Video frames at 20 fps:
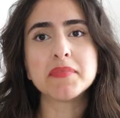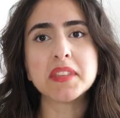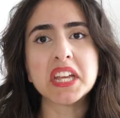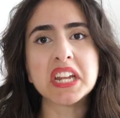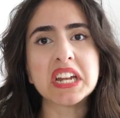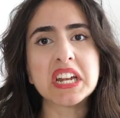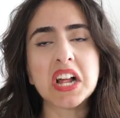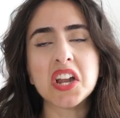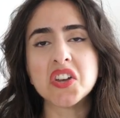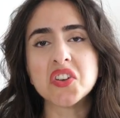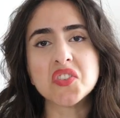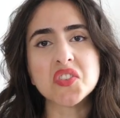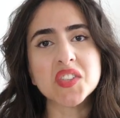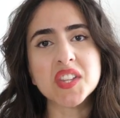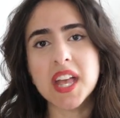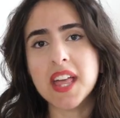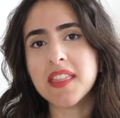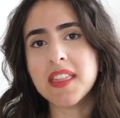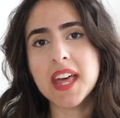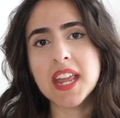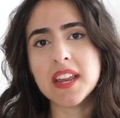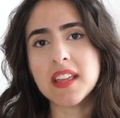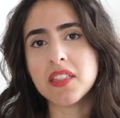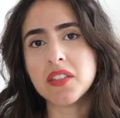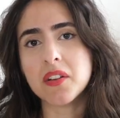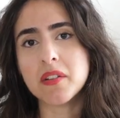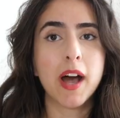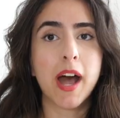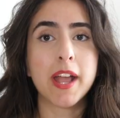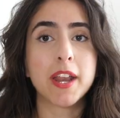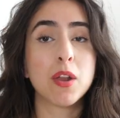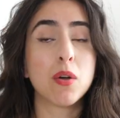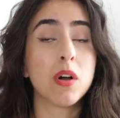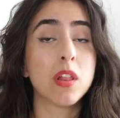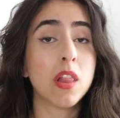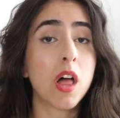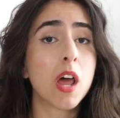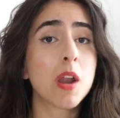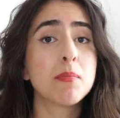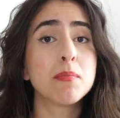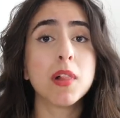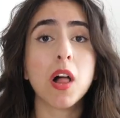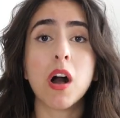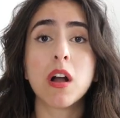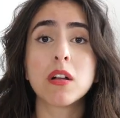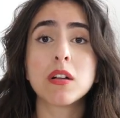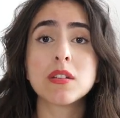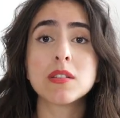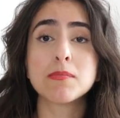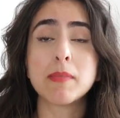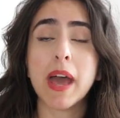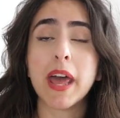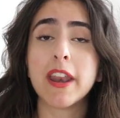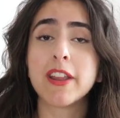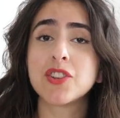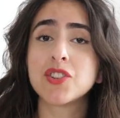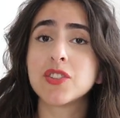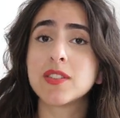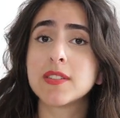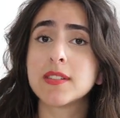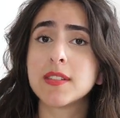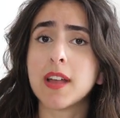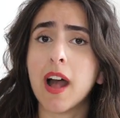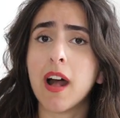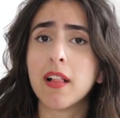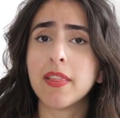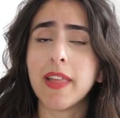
Didn't understand that either. I know a lot of bloggers managed to style